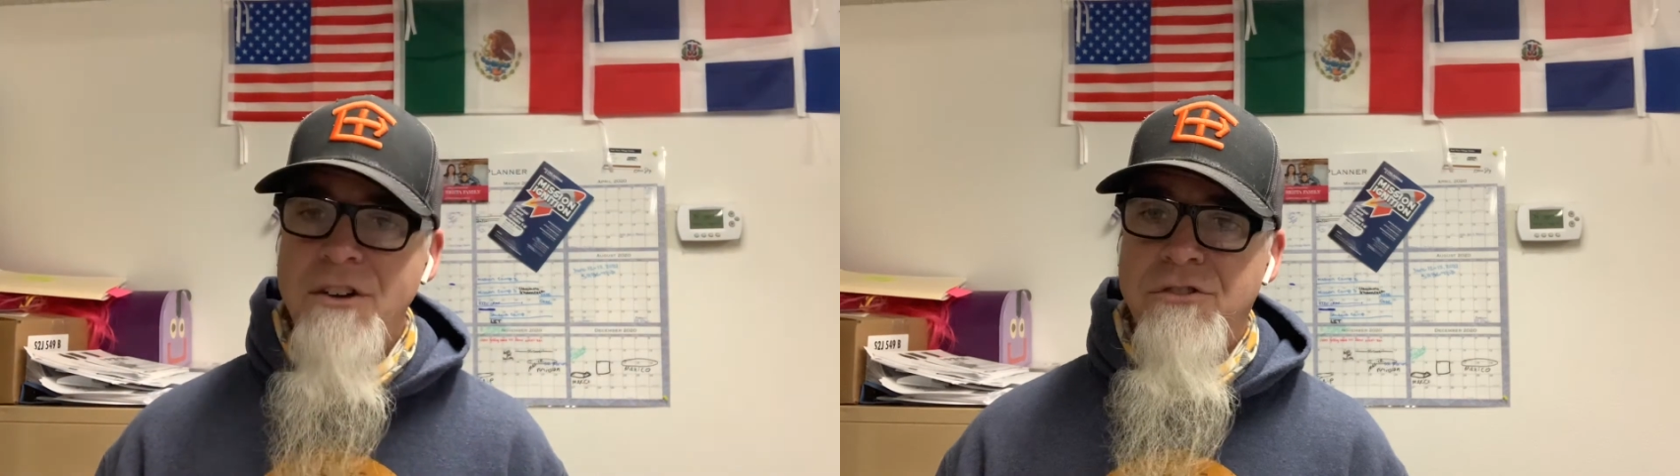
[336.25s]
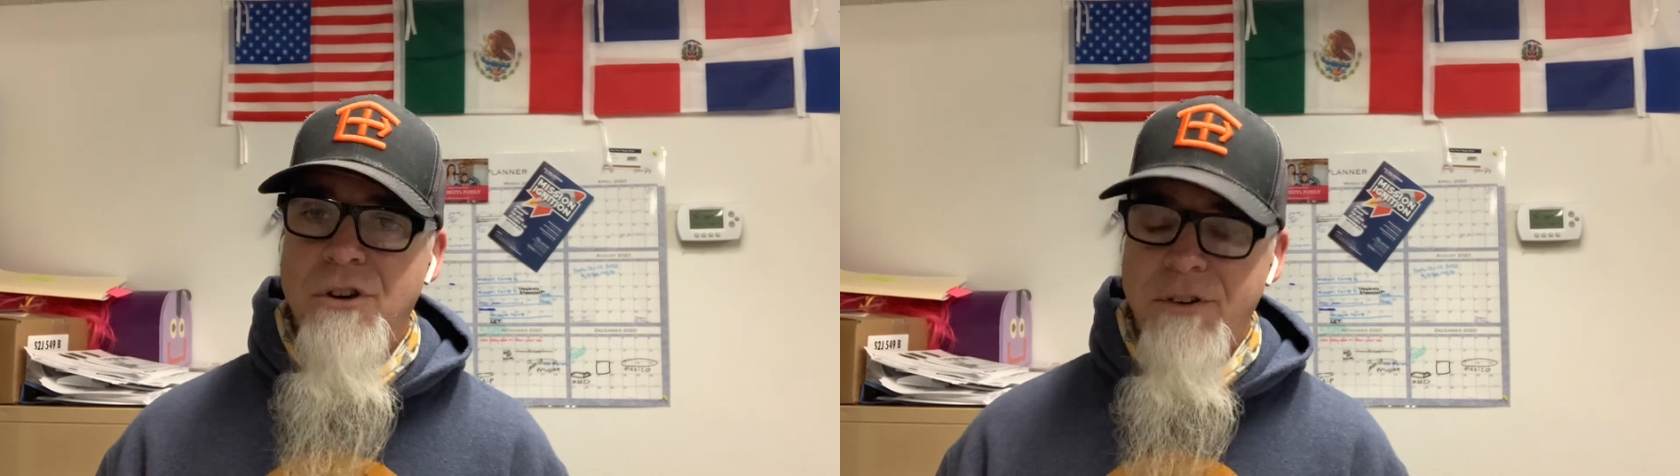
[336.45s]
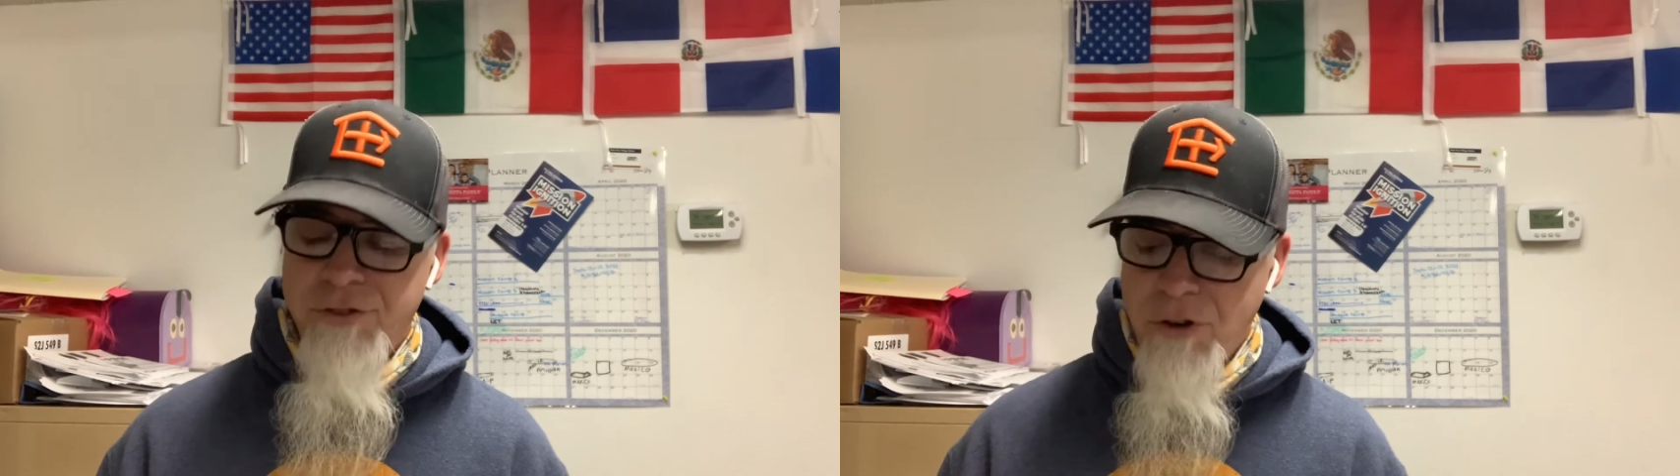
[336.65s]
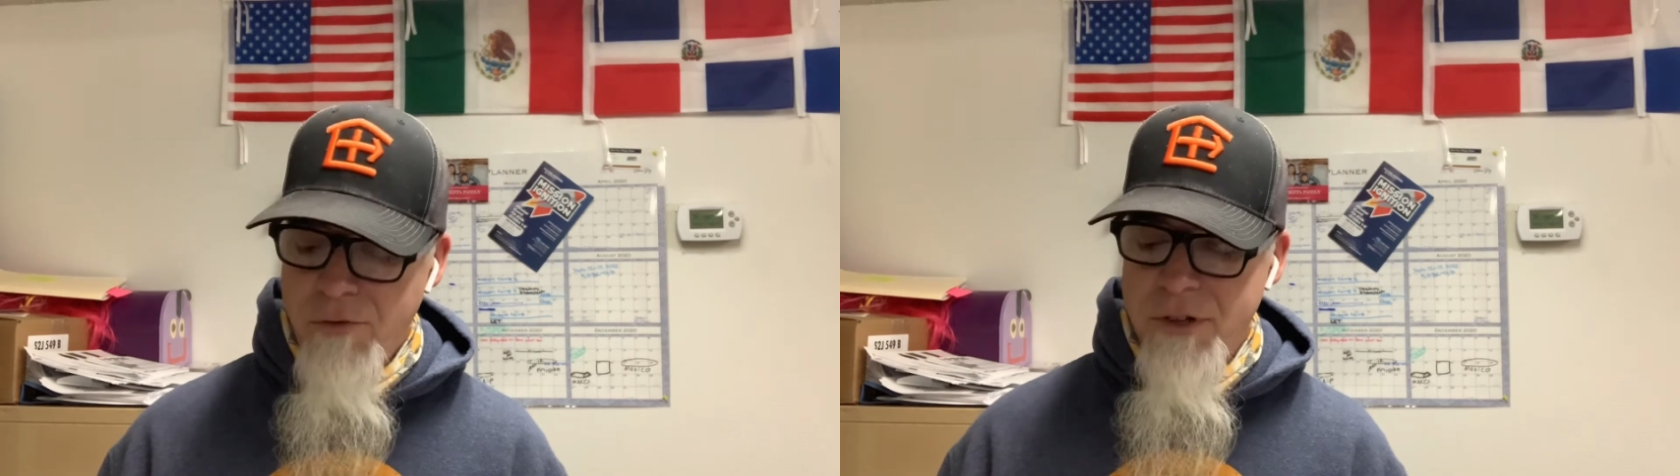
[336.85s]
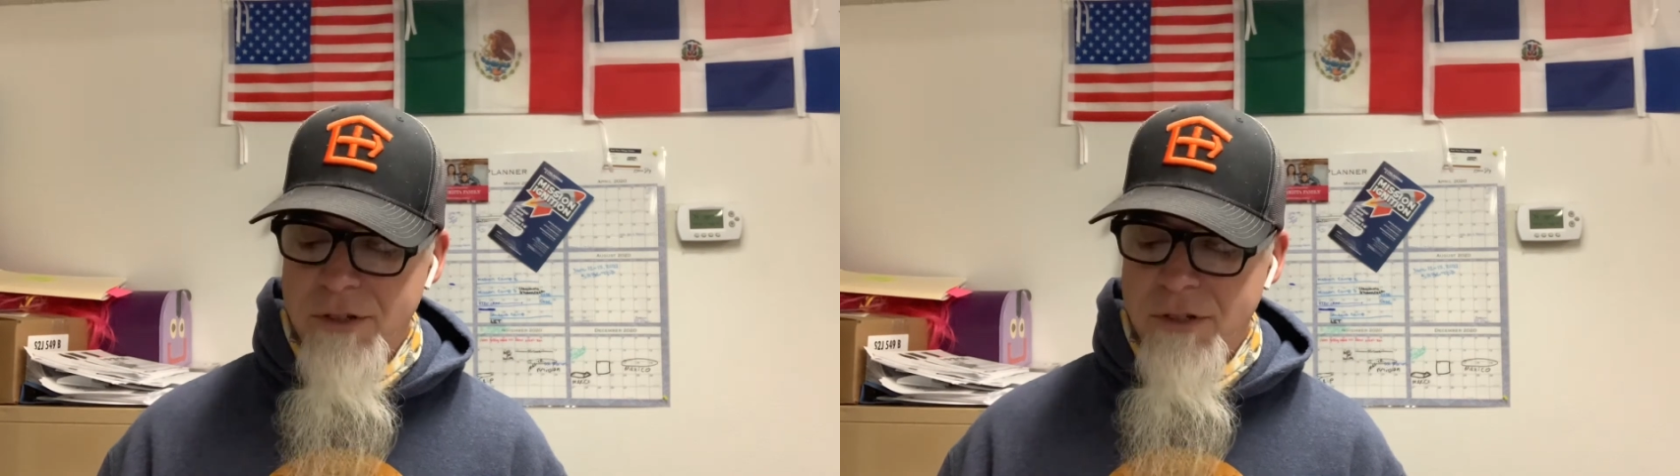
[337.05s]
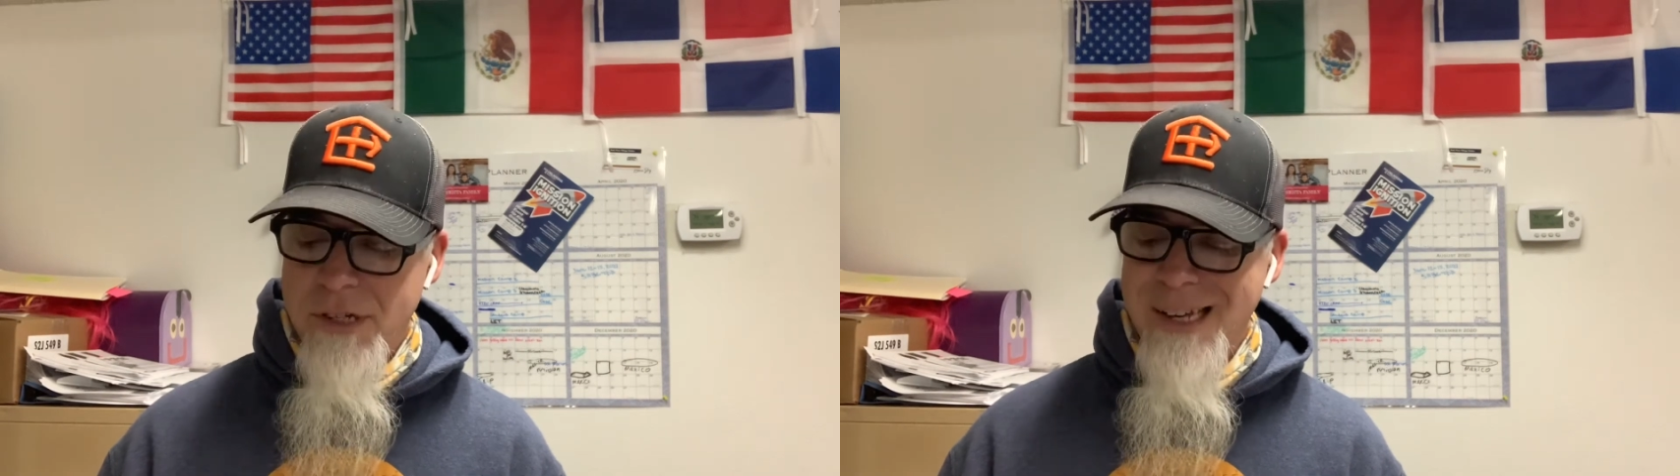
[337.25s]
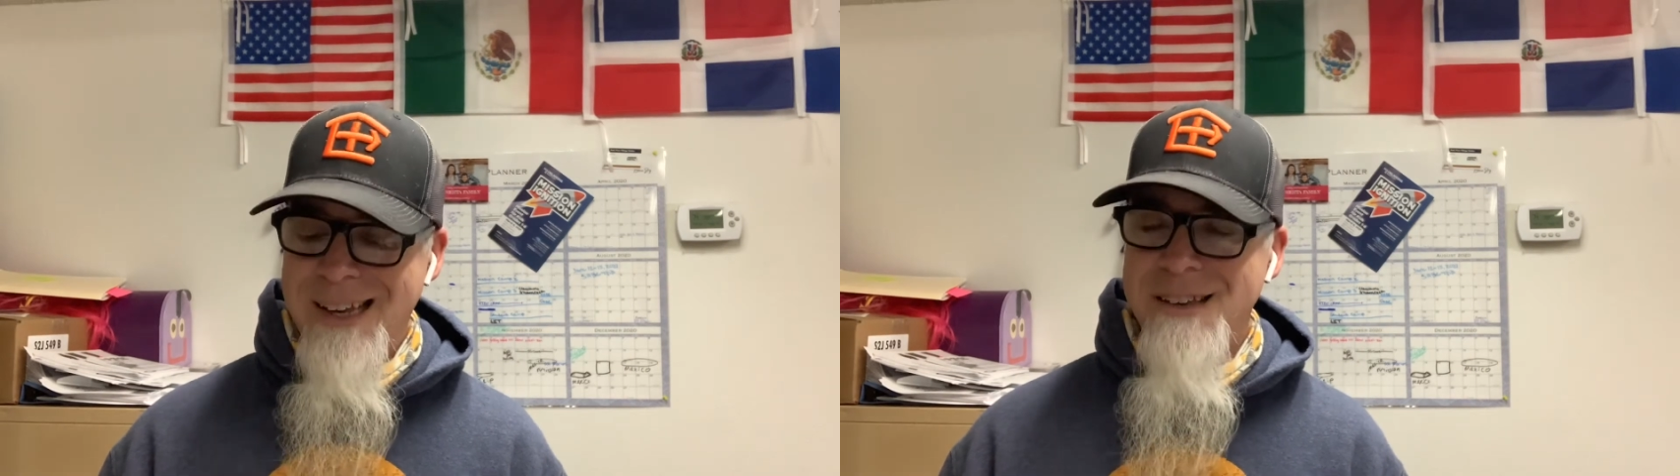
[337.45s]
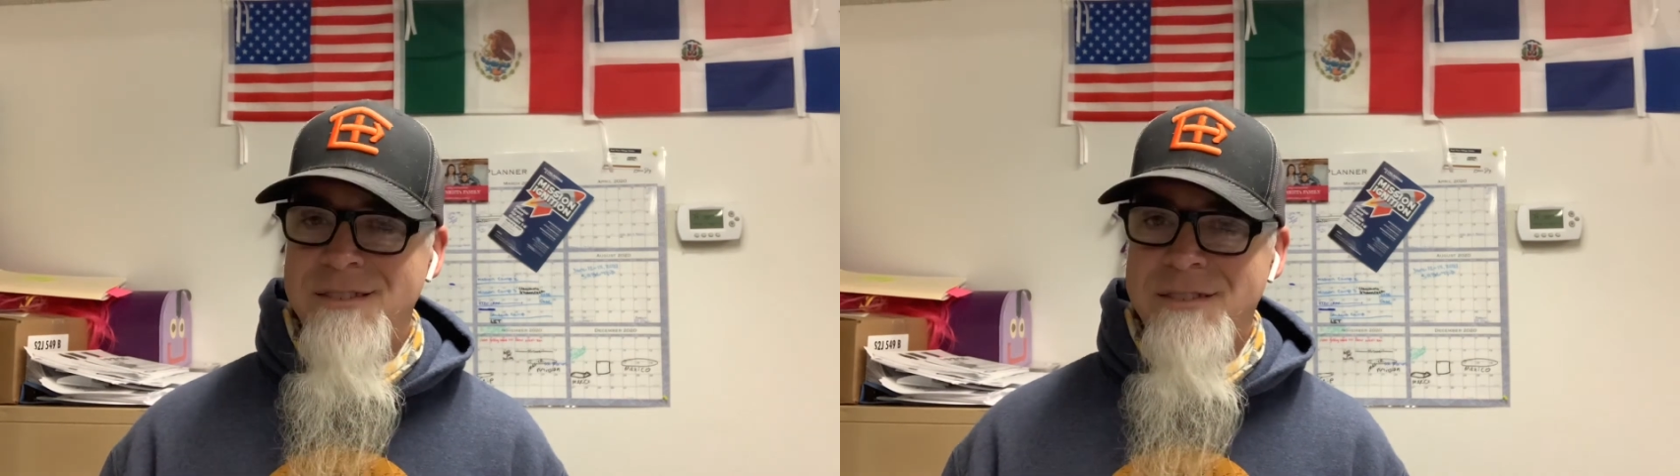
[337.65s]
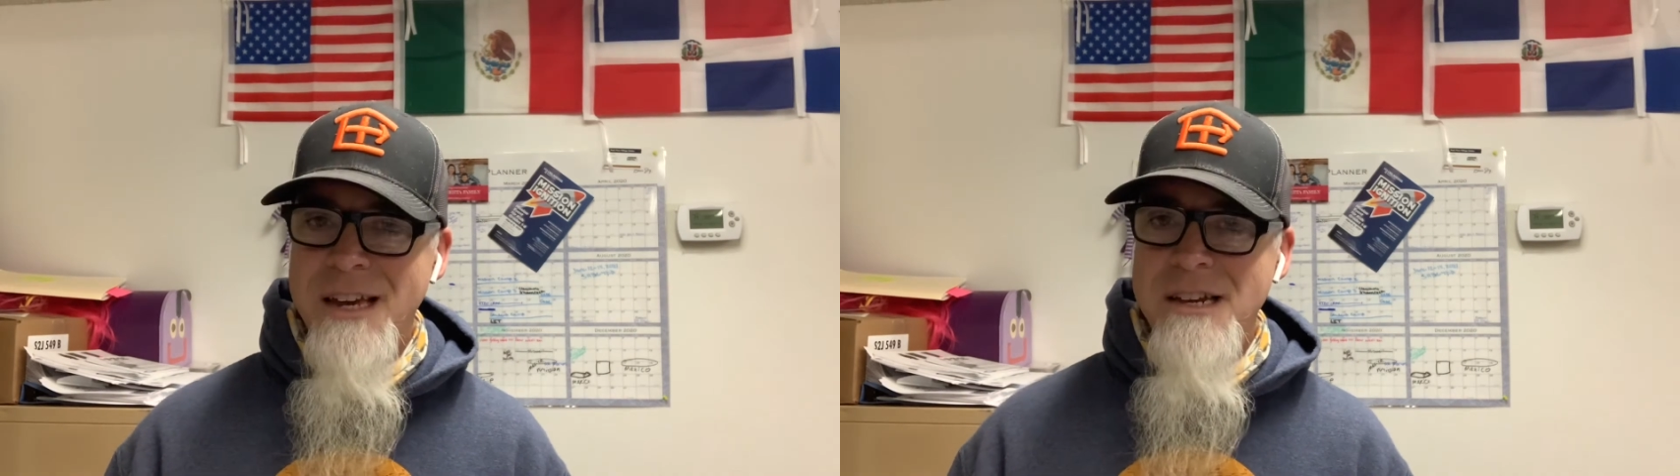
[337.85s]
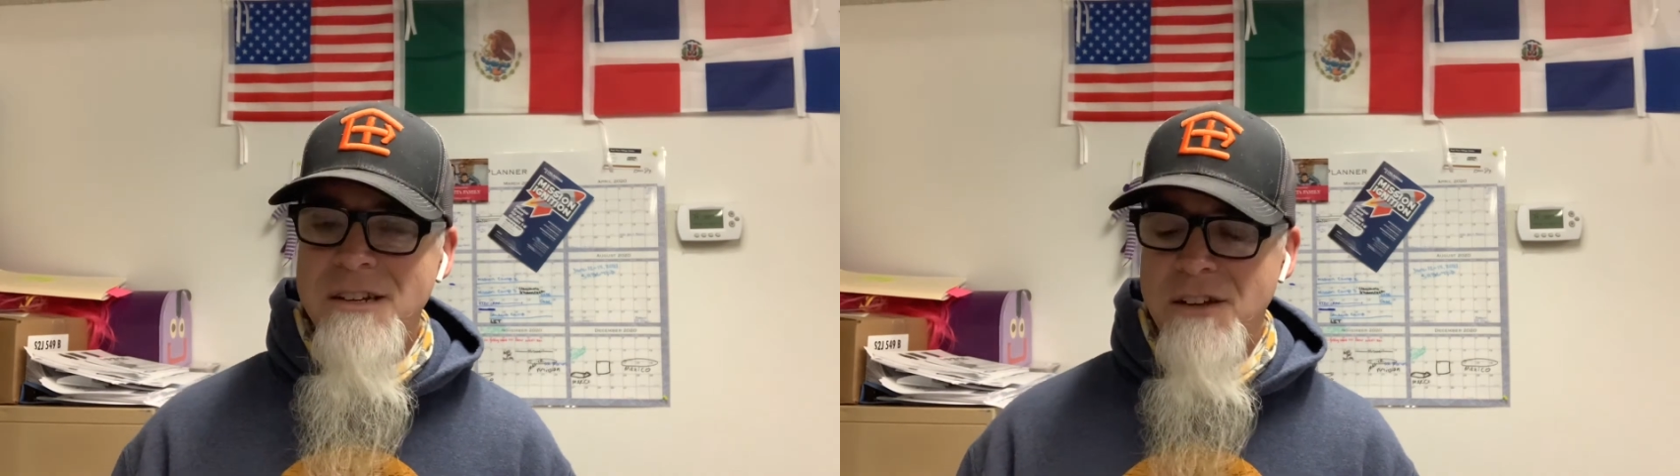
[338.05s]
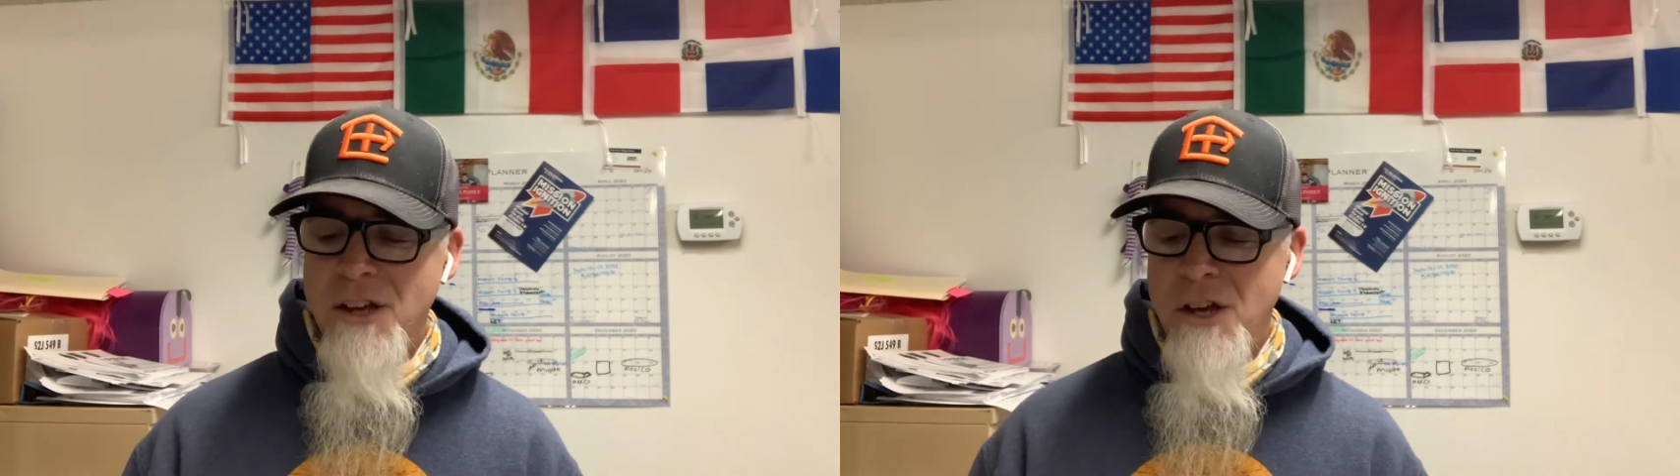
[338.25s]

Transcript: servants sent